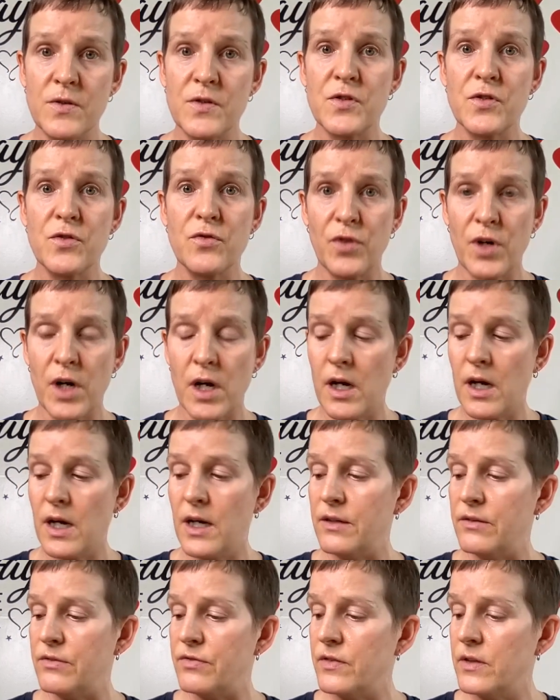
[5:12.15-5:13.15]

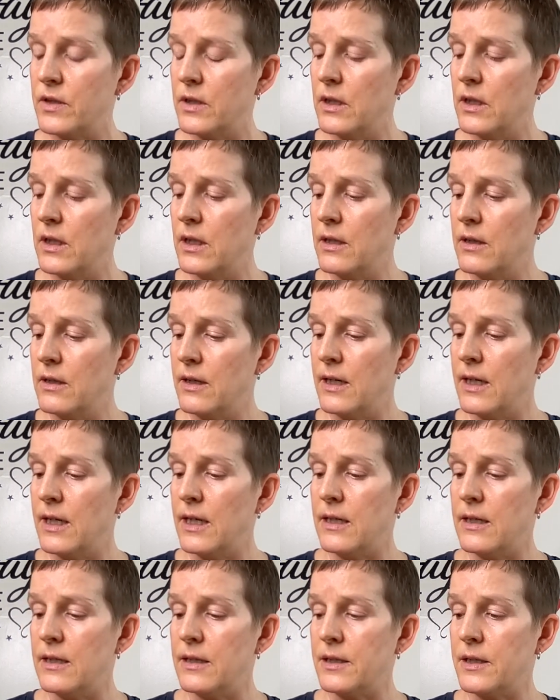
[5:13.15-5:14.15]
survive.
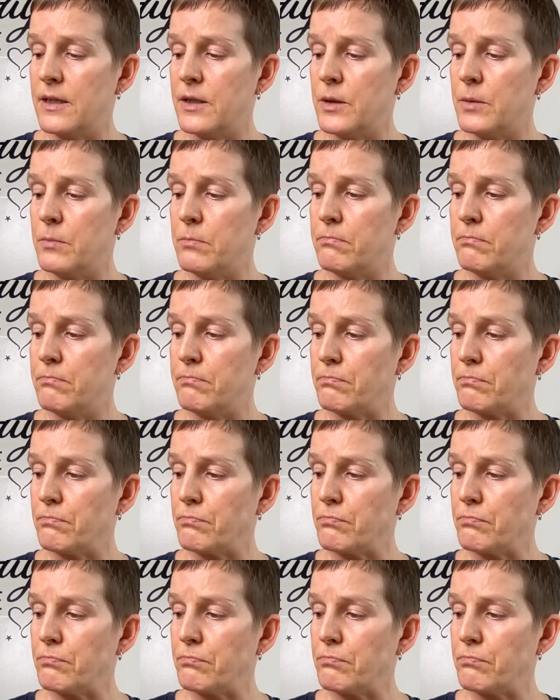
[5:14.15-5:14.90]
And